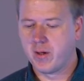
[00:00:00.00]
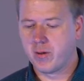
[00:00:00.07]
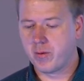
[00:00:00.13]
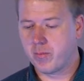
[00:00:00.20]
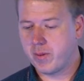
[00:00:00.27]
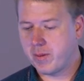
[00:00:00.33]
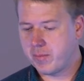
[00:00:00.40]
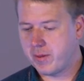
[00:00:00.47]
or
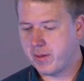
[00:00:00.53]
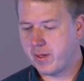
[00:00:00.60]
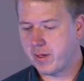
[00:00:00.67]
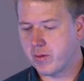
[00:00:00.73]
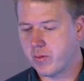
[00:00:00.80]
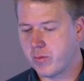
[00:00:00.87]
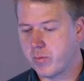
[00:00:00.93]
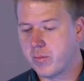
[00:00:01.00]
maybe they
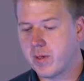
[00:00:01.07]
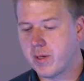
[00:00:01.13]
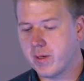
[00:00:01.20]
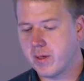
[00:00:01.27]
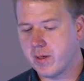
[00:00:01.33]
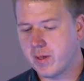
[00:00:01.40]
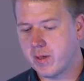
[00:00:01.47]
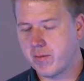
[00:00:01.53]
could
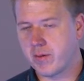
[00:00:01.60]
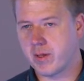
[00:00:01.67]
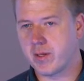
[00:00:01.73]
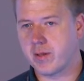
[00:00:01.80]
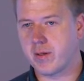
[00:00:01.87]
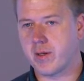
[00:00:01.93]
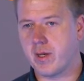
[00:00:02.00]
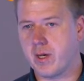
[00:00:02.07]
be even in
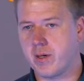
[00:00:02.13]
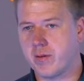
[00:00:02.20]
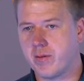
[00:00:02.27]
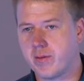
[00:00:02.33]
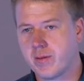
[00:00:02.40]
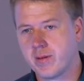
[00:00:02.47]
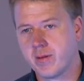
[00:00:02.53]
the cloud.